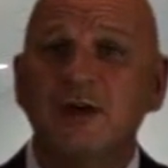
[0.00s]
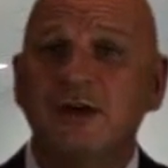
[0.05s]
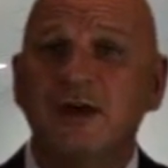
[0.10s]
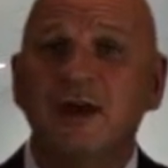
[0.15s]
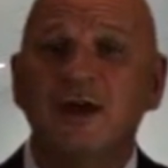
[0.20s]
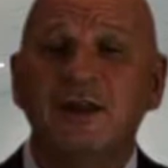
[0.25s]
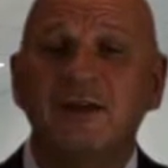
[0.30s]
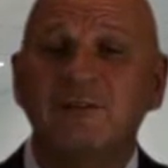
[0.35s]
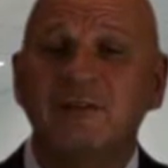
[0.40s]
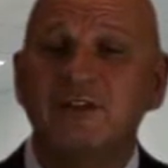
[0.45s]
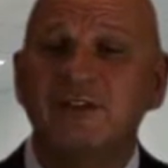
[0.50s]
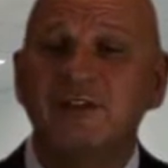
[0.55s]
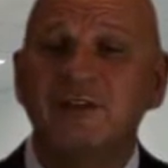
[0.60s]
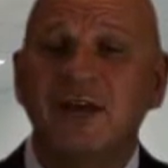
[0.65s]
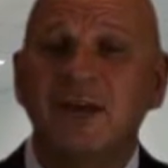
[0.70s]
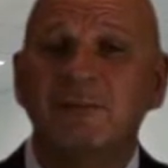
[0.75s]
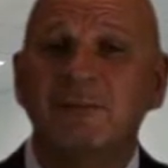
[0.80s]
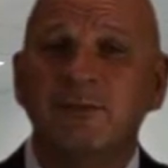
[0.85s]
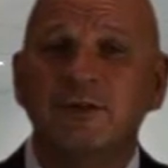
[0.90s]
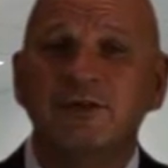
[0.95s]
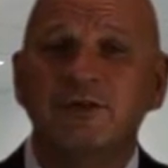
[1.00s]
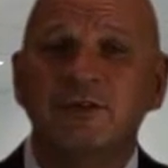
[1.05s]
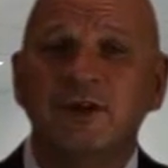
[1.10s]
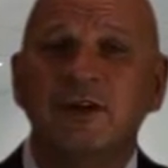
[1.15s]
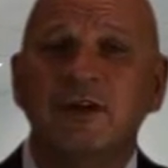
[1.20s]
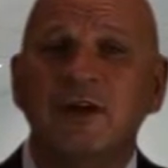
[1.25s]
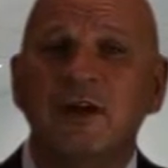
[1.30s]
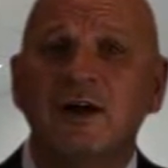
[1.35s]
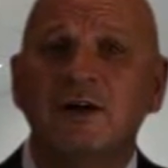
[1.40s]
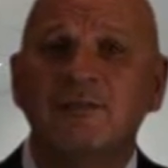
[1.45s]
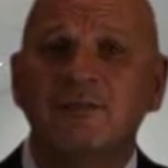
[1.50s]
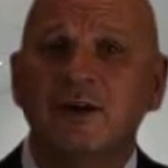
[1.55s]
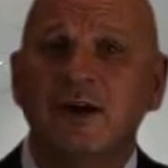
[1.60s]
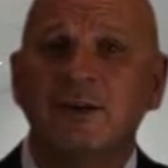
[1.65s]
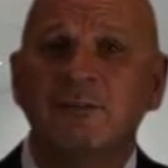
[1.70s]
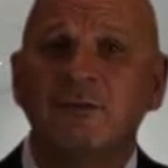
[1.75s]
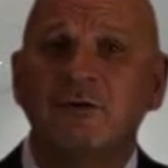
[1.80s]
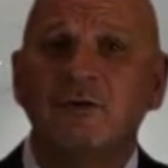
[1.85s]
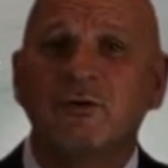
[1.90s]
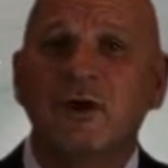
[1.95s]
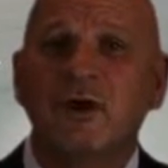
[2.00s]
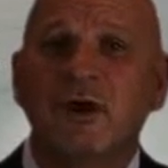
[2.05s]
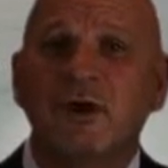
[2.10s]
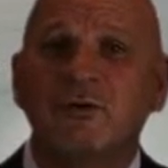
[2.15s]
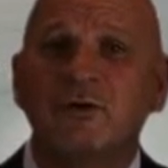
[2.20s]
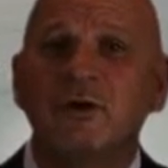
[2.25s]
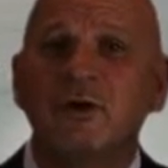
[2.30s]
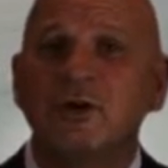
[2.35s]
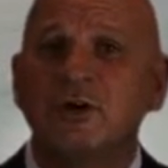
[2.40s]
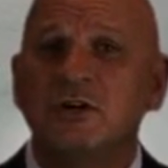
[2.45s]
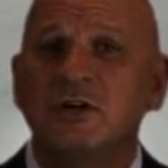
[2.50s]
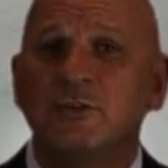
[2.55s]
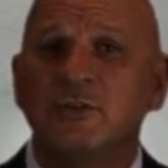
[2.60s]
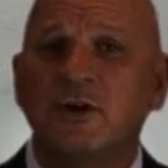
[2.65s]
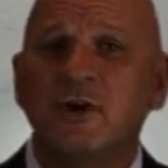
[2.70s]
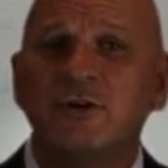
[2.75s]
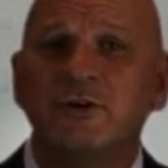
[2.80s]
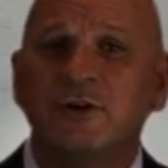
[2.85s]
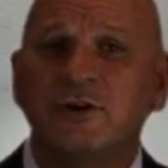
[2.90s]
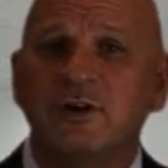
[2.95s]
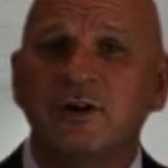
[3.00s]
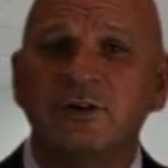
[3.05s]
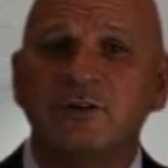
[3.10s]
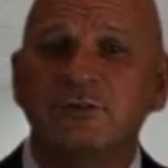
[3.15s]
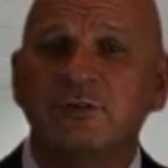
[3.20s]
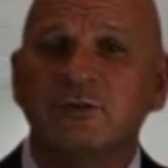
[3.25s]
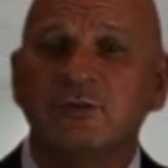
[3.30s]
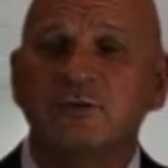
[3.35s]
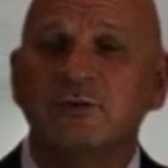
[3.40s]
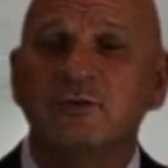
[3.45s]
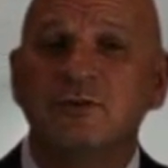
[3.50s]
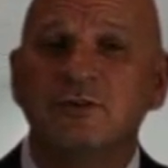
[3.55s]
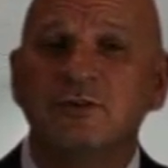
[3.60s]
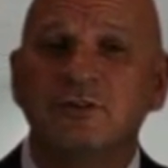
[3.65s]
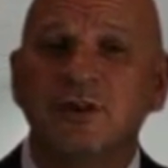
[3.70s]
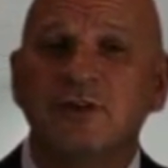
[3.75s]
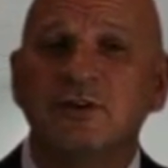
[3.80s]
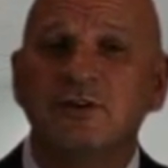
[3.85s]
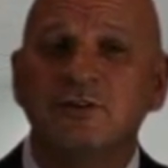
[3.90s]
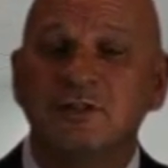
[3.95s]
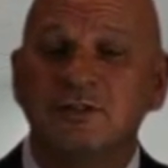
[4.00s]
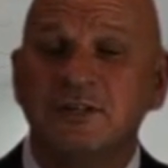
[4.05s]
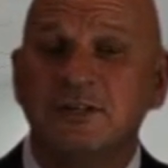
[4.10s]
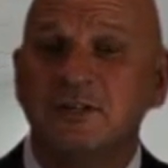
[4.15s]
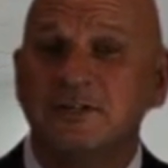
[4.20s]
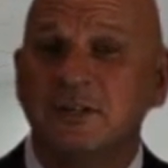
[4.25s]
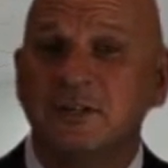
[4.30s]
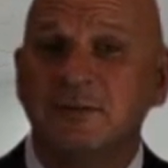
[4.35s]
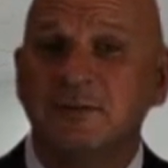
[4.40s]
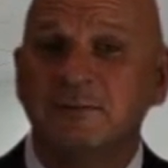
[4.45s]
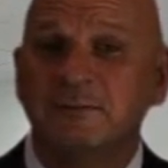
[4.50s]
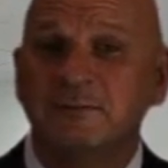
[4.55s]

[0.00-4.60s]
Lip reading: not have established enough common ground to walk your customer through the sale as easy.